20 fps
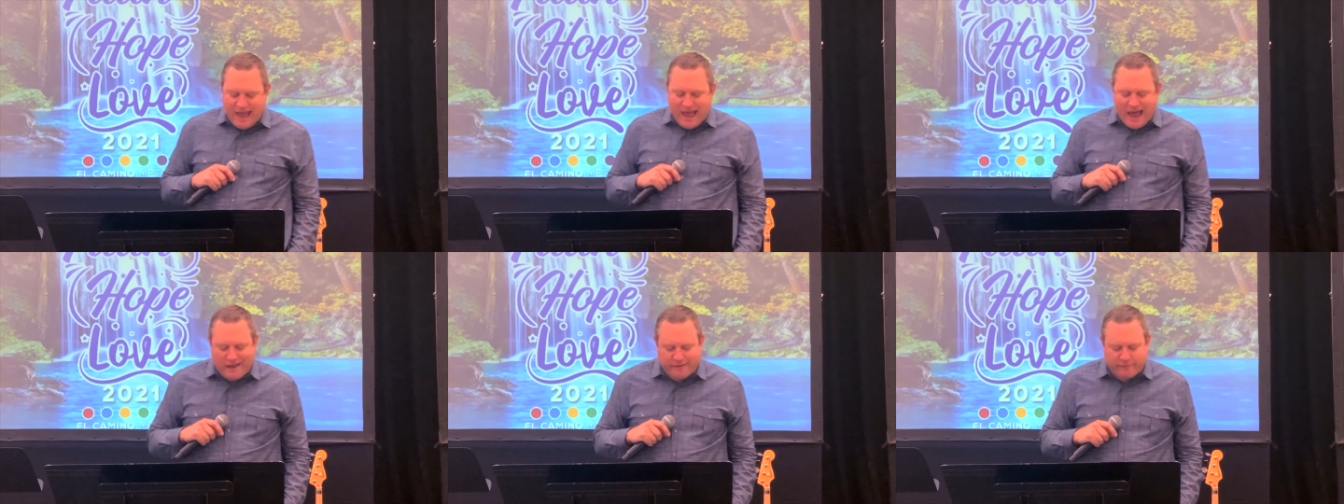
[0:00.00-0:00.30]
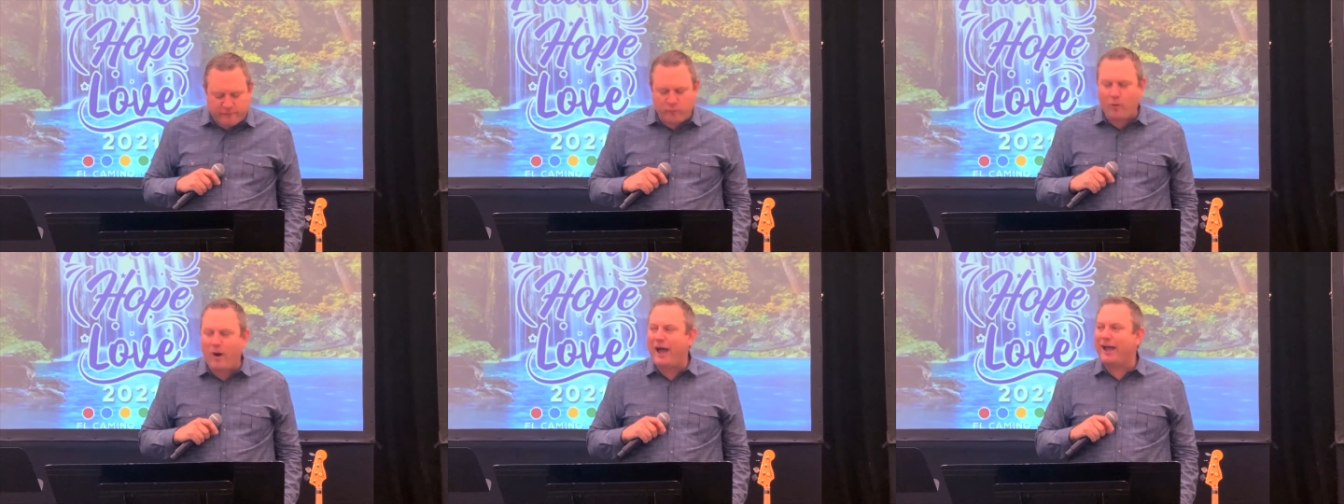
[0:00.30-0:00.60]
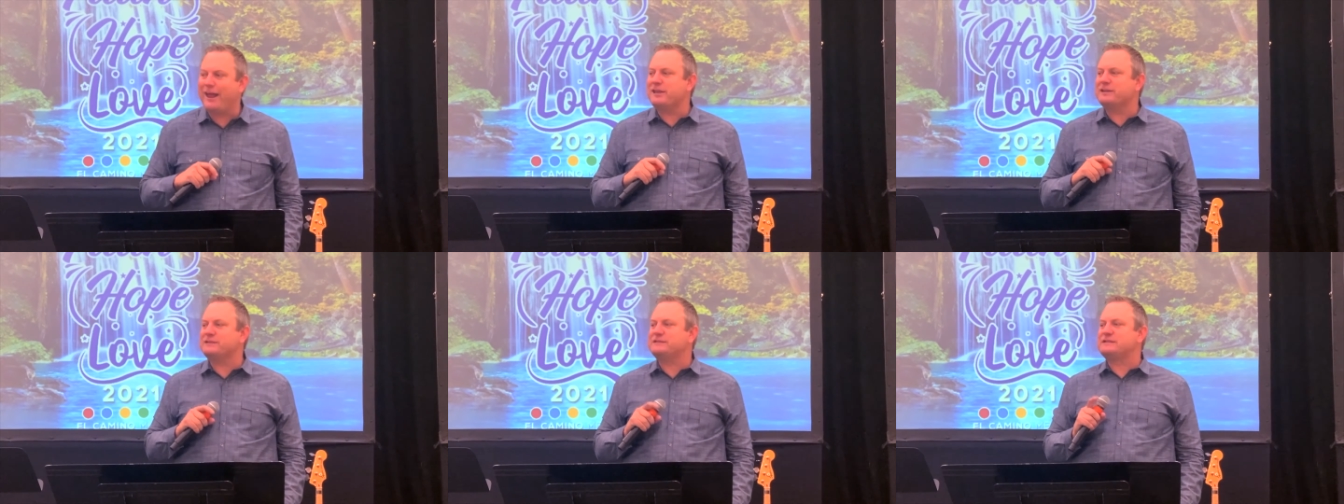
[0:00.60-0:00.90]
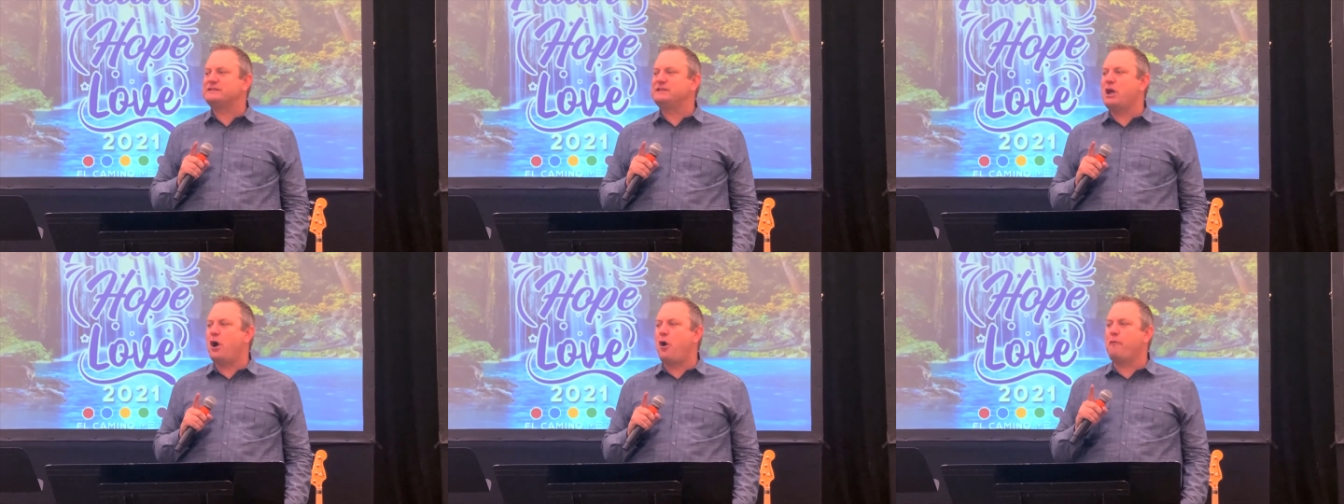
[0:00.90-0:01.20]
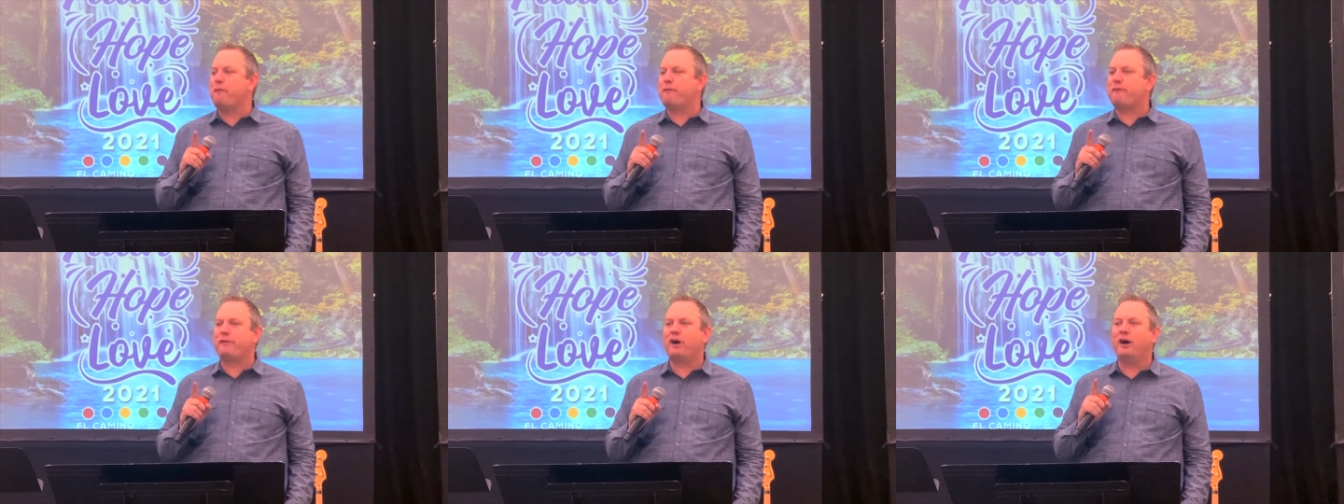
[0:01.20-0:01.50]
as white as
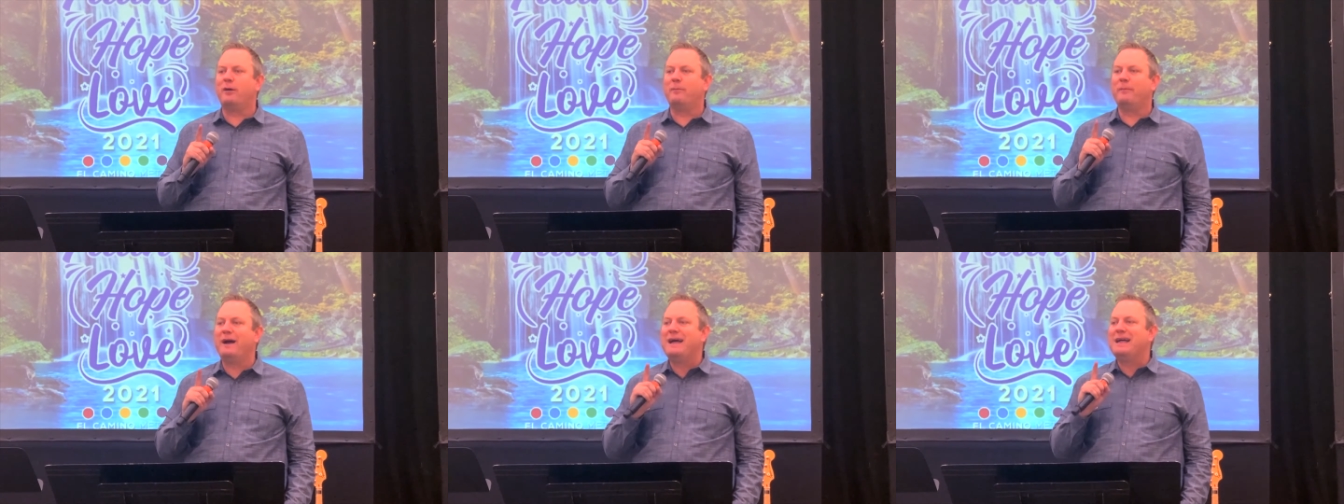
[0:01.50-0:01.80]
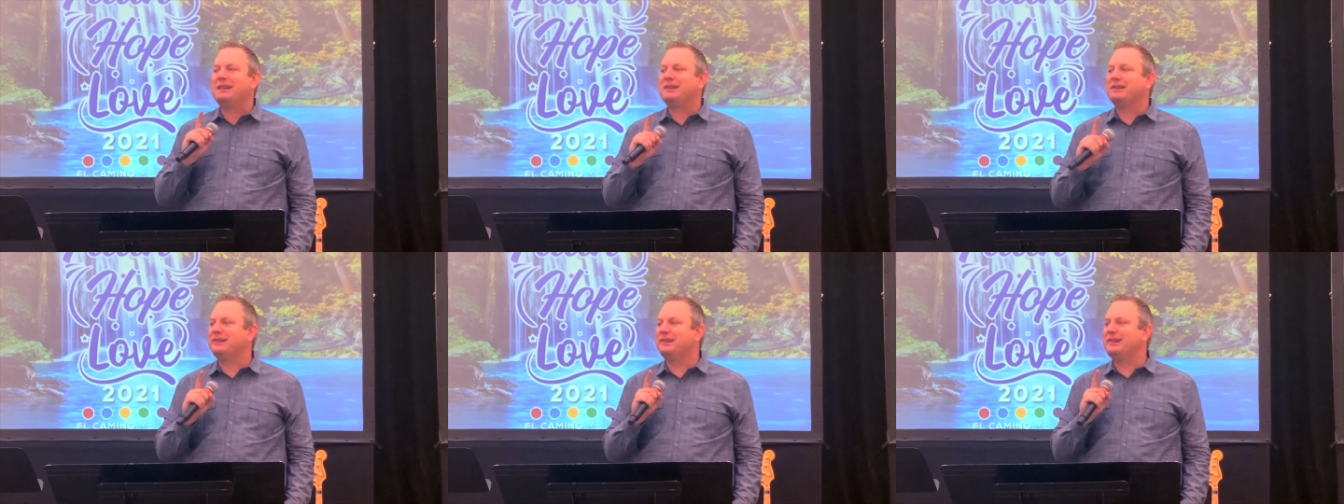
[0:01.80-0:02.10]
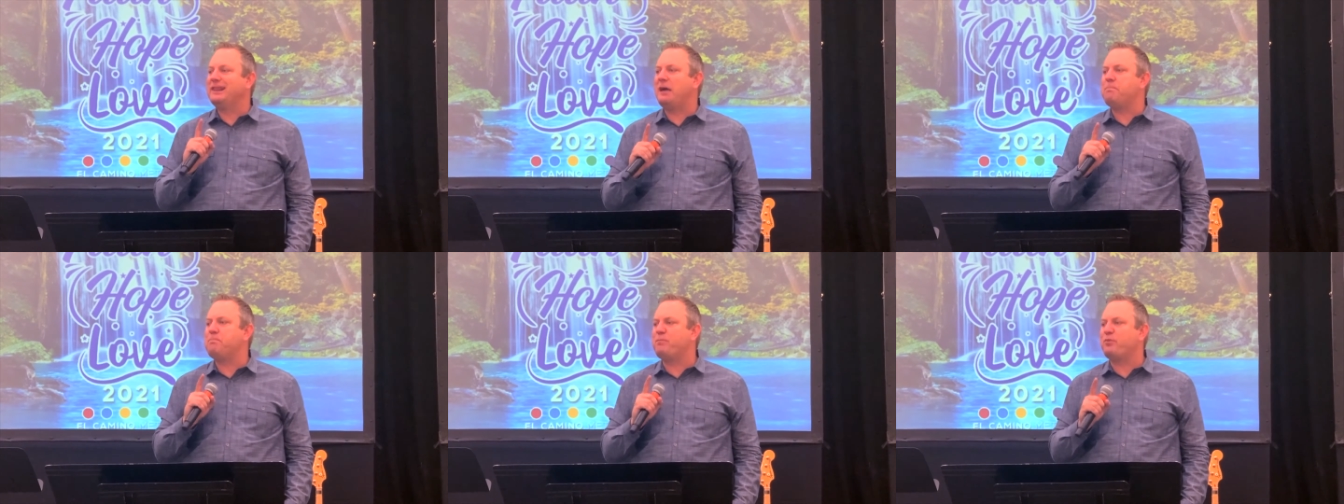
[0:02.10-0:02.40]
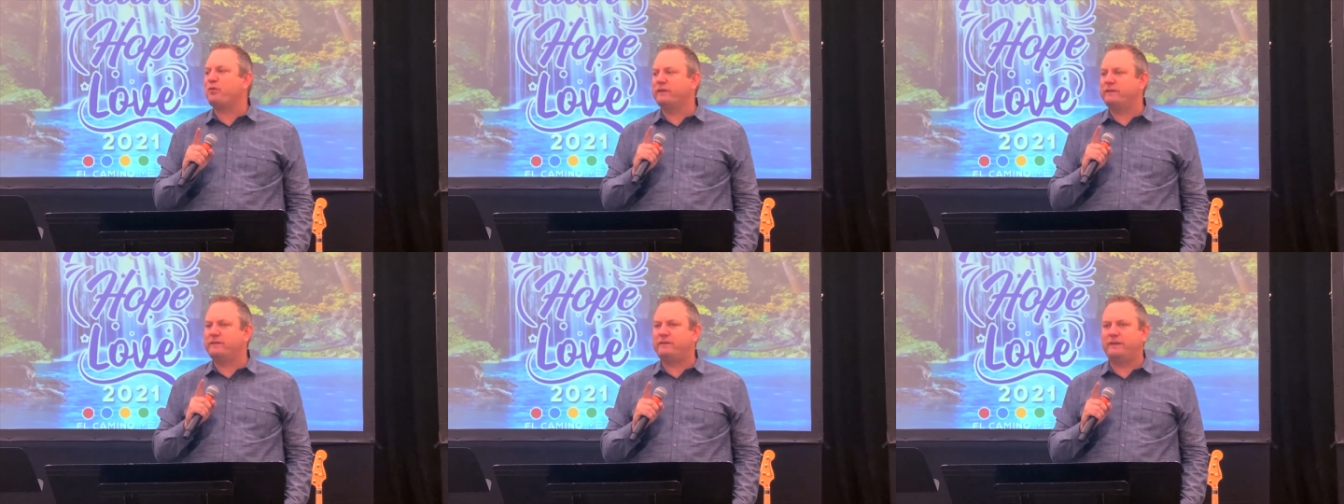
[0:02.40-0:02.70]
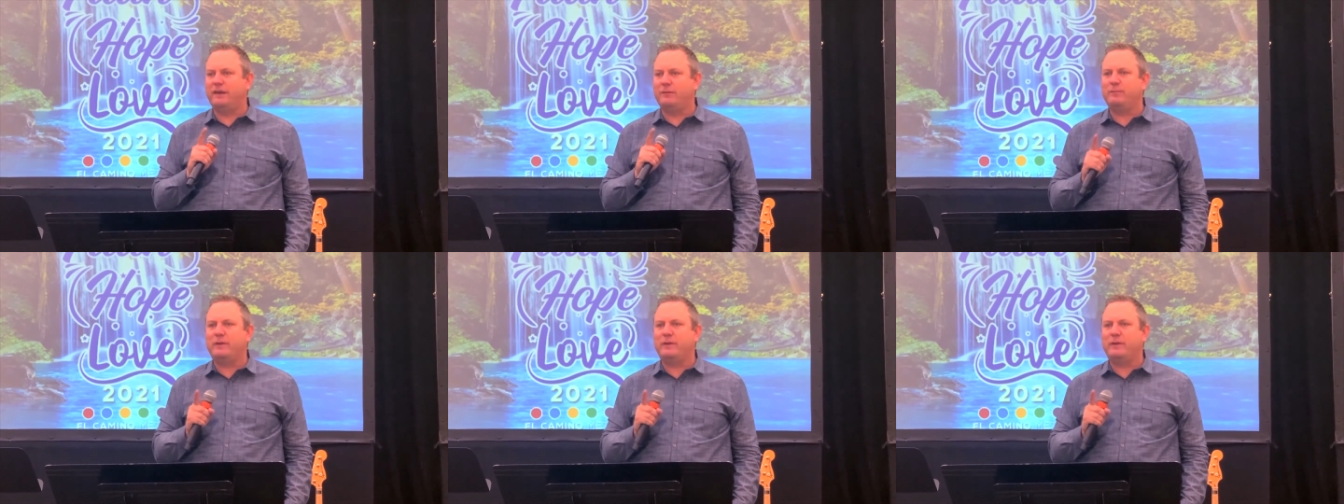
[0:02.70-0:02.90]
snow from leprosy,